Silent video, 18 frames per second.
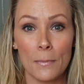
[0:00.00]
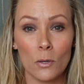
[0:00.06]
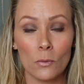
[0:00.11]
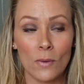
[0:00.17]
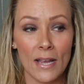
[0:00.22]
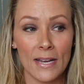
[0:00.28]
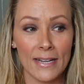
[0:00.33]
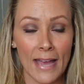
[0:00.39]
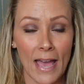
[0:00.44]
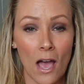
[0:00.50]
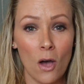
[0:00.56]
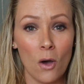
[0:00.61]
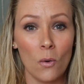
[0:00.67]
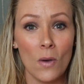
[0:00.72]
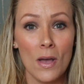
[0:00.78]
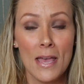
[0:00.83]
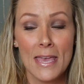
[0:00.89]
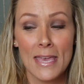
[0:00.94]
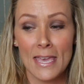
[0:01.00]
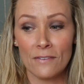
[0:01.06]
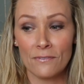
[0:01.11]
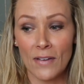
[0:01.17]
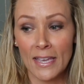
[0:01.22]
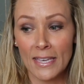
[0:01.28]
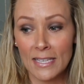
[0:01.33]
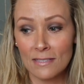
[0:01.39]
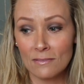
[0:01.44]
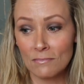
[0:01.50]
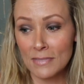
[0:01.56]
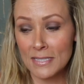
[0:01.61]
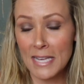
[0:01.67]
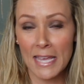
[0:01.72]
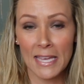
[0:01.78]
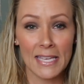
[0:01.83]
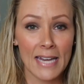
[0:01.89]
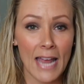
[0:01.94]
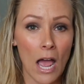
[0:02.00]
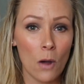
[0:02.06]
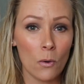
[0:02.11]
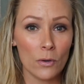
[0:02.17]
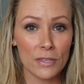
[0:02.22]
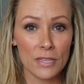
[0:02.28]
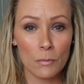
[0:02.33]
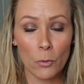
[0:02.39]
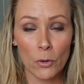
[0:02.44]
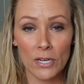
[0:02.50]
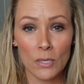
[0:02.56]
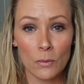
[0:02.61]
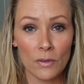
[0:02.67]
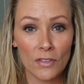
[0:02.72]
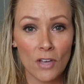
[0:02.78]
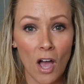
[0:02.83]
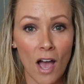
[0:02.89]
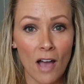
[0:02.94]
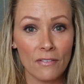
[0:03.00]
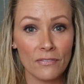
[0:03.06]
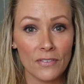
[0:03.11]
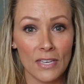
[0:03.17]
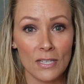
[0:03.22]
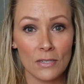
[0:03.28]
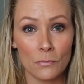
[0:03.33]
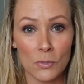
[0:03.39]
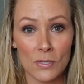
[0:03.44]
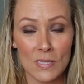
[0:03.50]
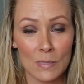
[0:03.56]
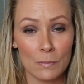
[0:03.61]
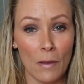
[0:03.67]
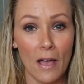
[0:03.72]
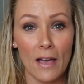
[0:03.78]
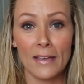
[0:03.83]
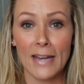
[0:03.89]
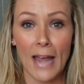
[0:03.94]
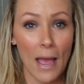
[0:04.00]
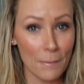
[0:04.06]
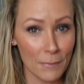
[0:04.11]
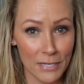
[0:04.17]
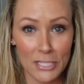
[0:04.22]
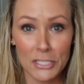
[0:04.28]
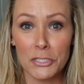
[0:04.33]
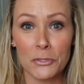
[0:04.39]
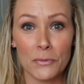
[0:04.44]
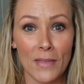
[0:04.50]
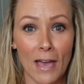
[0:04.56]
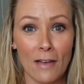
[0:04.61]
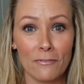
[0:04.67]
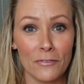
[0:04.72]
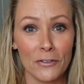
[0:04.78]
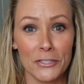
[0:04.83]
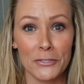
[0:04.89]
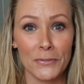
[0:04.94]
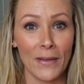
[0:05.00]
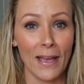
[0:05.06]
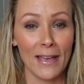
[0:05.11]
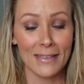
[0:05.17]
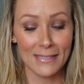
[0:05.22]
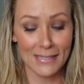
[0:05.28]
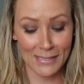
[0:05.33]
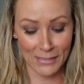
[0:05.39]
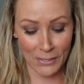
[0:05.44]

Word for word: But right now now, if I can take an hour in the morning with coffee and respond, I'm gonna do that for you guys.